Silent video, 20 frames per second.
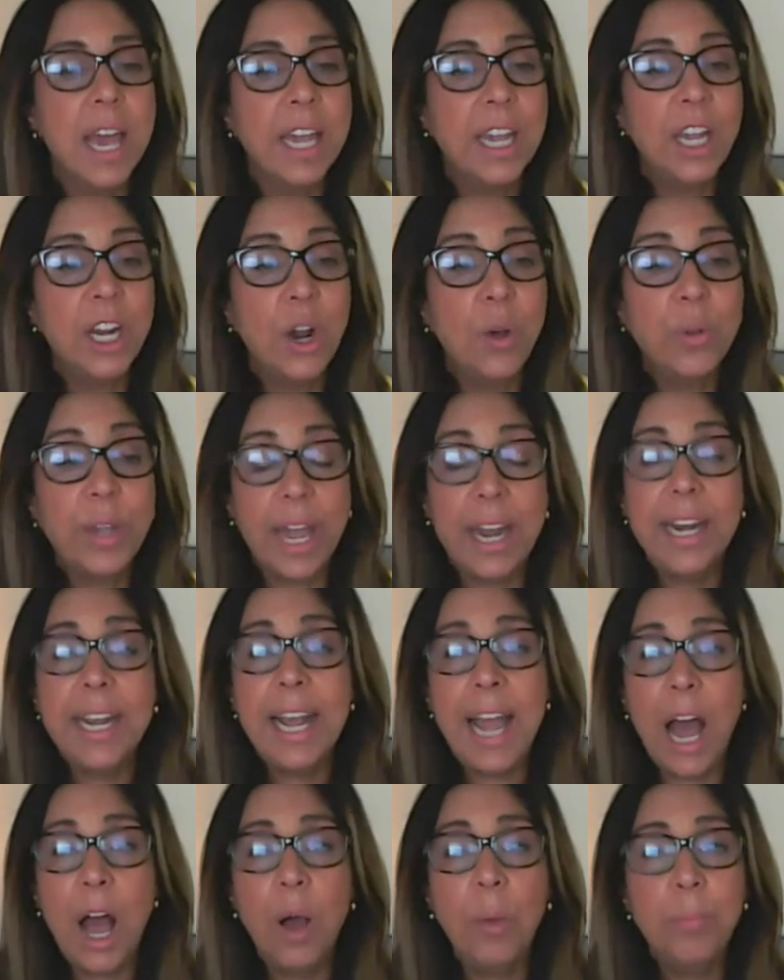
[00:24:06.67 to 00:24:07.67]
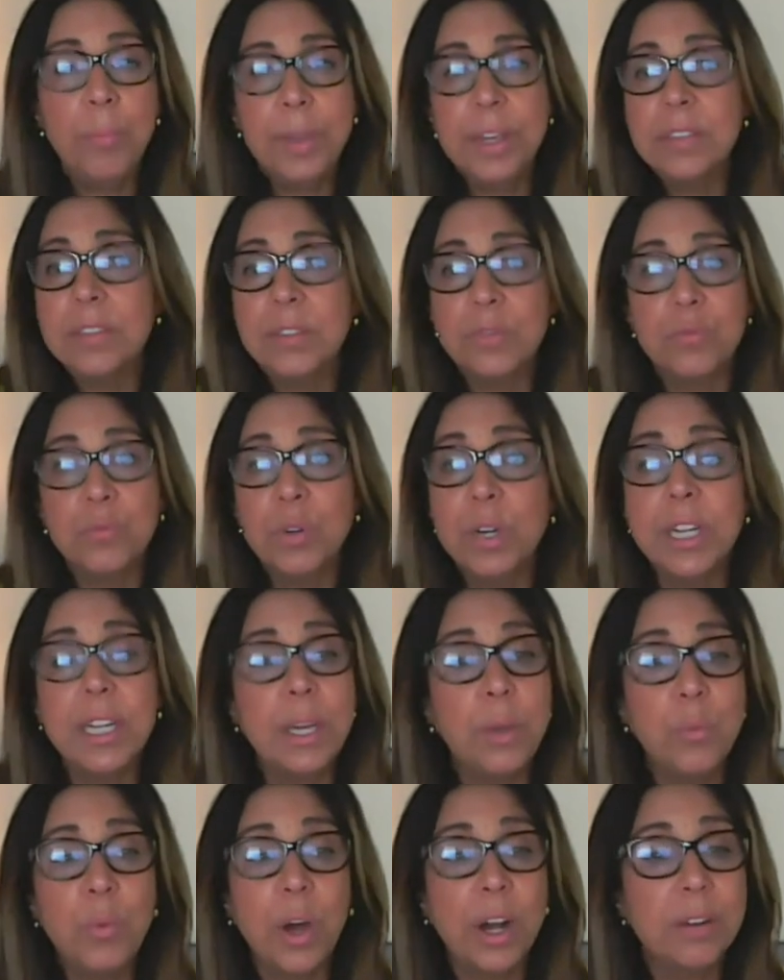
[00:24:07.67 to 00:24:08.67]
you know, getting help is
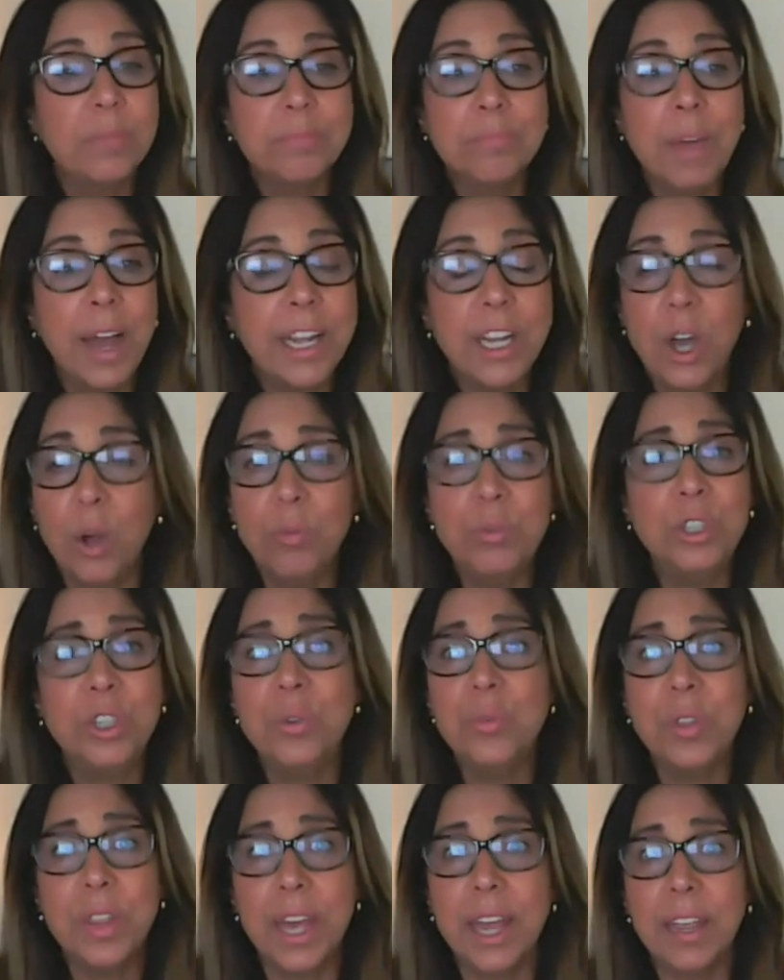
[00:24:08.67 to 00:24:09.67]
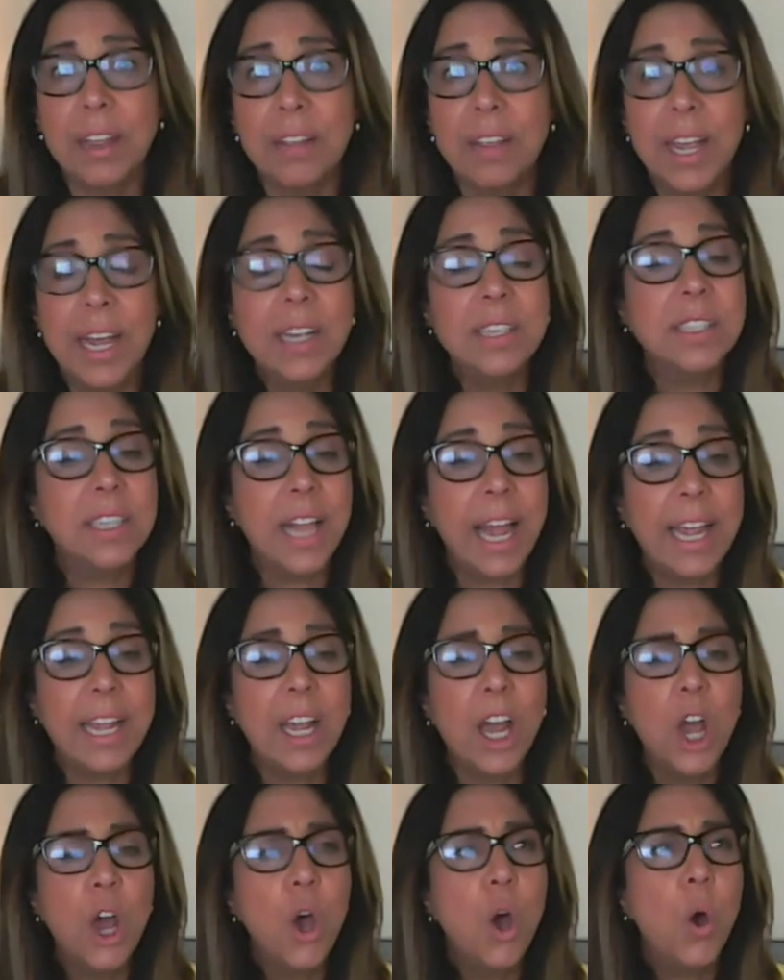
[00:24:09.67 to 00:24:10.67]
really what my go to thing. It's like,